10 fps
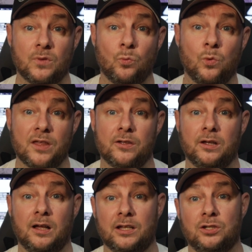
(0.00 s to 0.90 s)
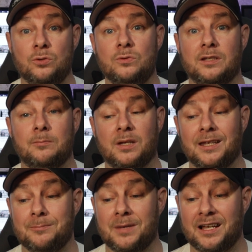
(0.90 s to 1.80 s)
whether I use him
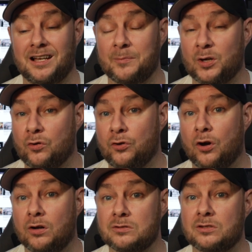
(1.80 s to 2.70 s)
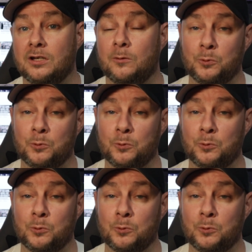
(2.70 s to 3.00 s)
in my army or not,